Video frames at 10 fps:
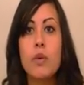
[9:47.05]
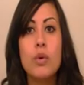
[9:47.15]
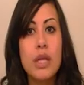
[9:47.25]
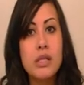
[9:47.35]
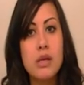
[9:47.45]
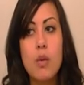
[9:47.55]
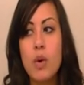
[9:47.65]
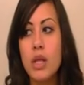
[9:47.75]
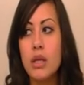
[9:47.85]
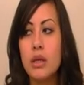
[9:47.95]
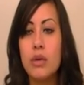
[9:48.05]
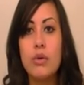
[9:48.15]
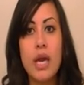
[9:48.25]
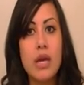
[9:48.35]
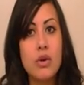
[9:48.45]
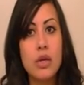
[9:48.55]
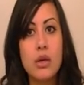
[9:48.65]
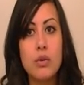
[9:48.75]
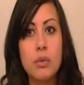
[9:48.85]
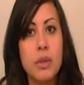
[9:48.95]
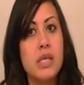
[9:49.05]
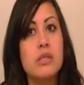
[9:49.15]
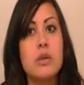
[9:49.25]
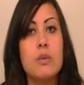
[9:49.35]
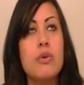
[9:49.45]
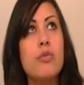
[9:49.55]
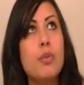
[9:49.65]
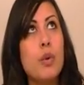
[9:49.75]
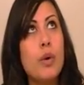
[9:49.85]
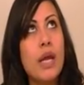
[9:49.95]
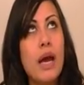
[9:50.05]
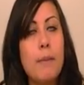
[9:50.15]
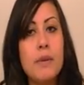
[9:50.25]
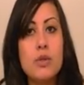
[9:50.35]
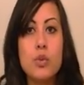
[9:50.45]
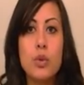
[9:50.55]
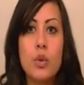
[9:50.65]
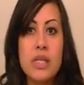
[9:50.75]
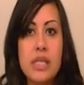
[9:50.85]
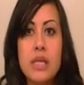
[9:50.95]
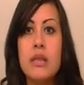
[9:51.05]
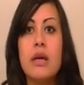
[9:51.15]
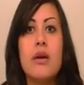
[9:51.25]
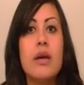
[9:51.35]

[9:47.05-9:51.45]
Well, that's all well and good. Okay, you're going to replace the roof, but what happens with what's in there?